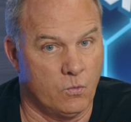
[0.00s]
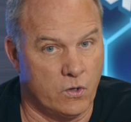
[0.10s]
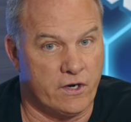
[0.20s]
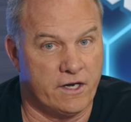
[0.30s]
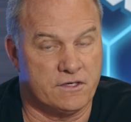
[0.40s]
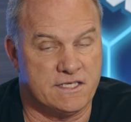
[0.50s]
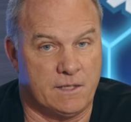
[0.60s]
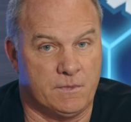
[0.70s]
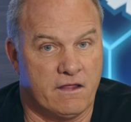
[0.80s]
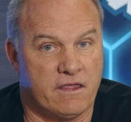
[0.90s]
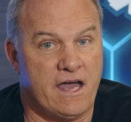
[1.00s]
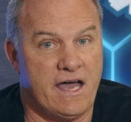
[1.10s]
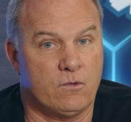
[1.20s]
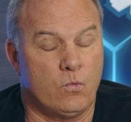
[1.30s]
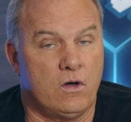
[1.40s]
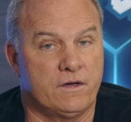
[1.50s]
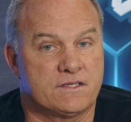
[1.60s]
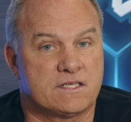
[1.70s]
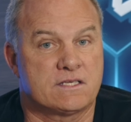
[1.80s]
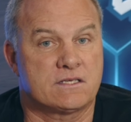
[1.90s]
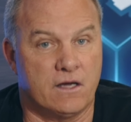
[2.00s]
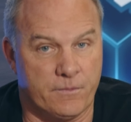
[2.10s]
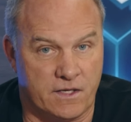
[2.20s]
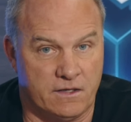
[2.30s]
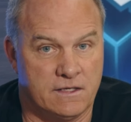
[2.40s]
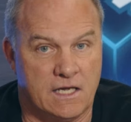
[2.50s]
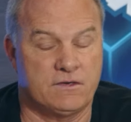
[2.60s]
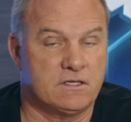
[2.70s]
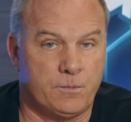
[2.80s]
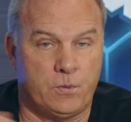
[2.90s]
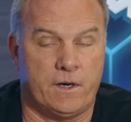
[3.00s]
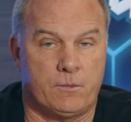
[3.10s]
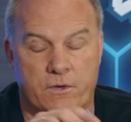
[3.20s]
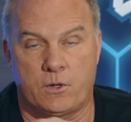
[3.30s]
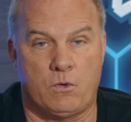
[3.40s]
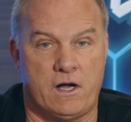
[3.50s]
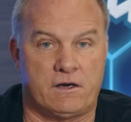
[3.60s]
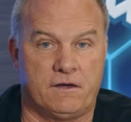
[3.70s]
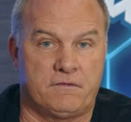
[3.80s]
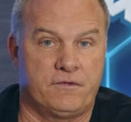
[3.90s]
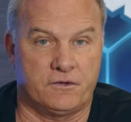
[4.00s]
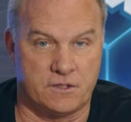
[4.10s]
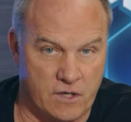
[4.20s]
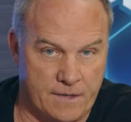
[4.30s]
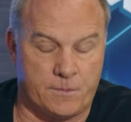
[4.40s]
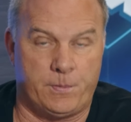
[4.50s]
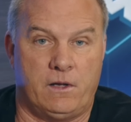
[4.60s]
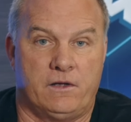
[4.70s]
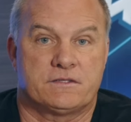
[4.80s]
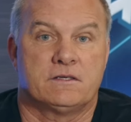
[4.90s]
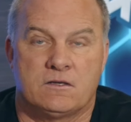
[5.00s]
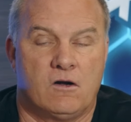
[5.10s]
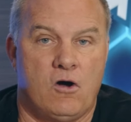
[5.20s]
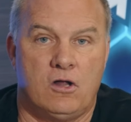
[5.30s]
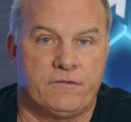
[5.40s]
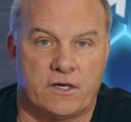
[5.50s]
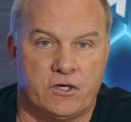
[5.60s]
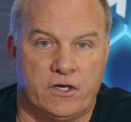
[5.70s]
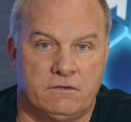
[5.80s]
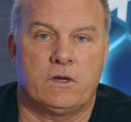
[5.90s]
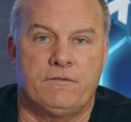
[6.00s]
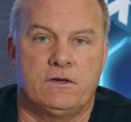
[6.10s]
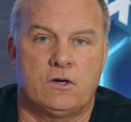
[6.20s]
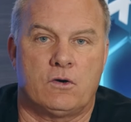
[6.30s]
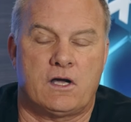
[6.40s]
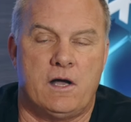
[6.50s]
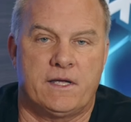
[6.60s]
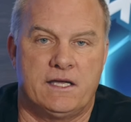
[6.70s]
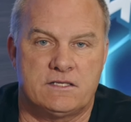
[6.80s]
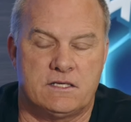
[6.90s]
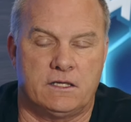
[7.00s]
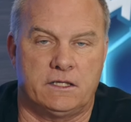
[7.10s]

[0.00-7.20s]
were entertainment. That was something. Even to the point where you're walking off the field and grab your balls. All of it good. Even you're coming into the